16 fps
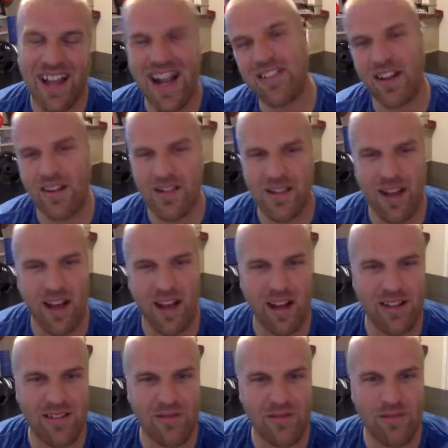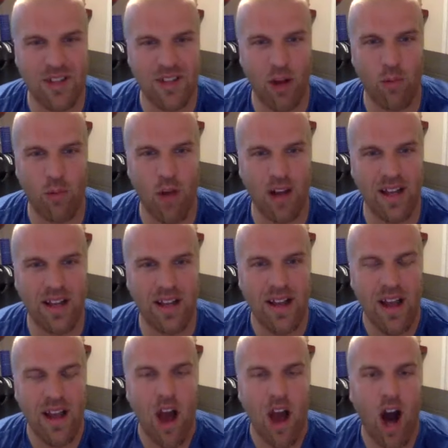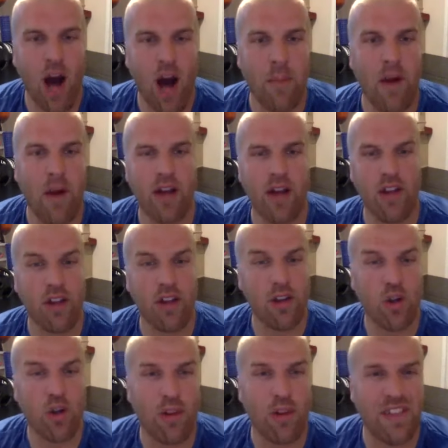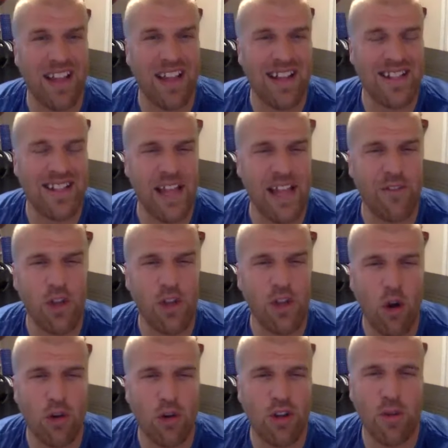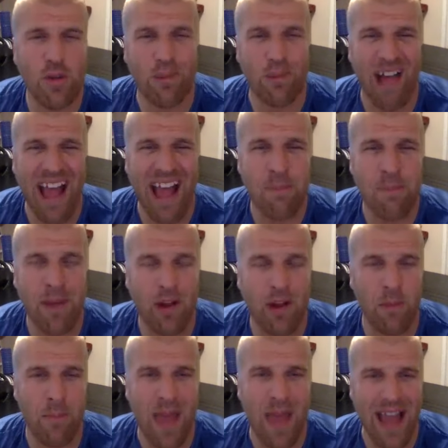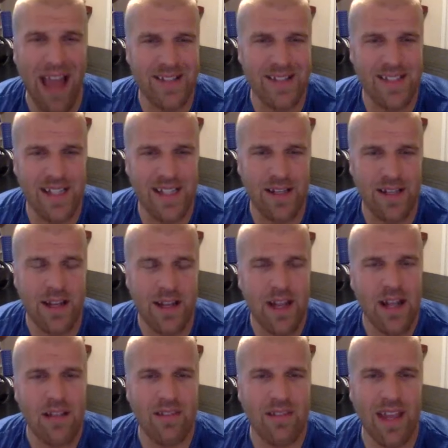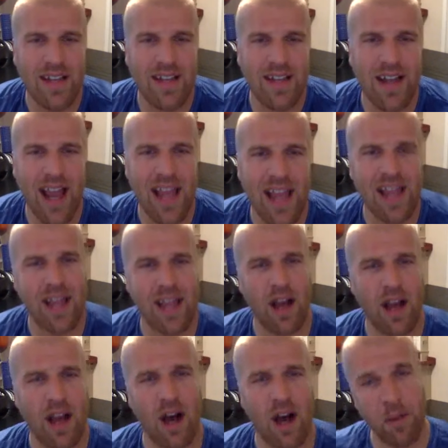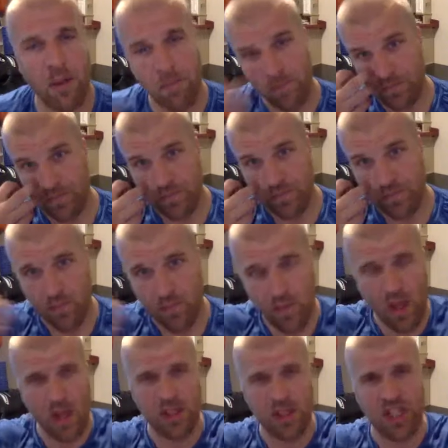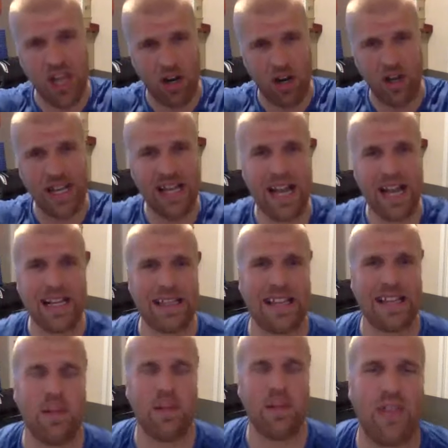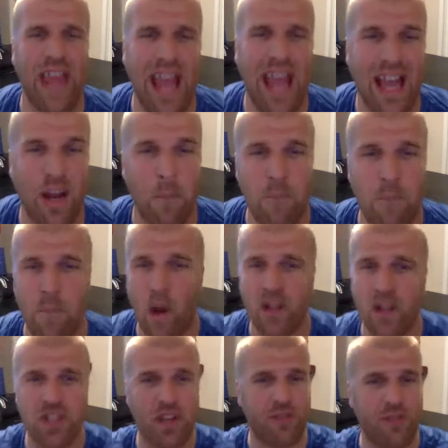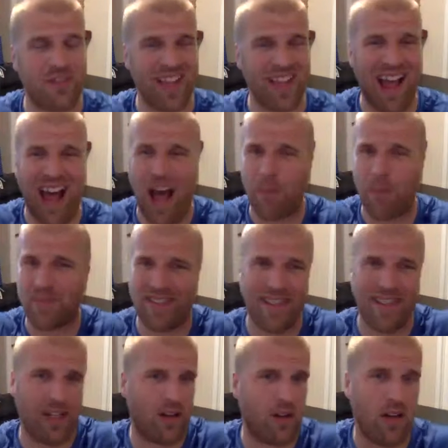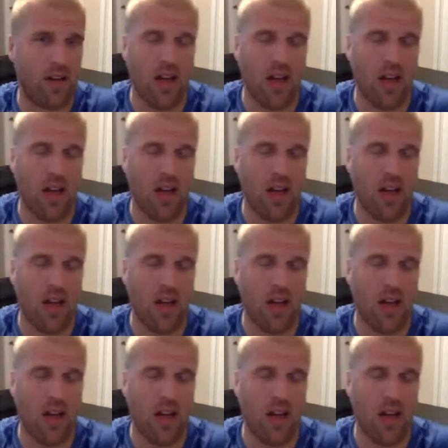there, start running. Another cool thing is if you go to Black Belt Magazine, they did a charity kind of thing where they had a bunch of top tier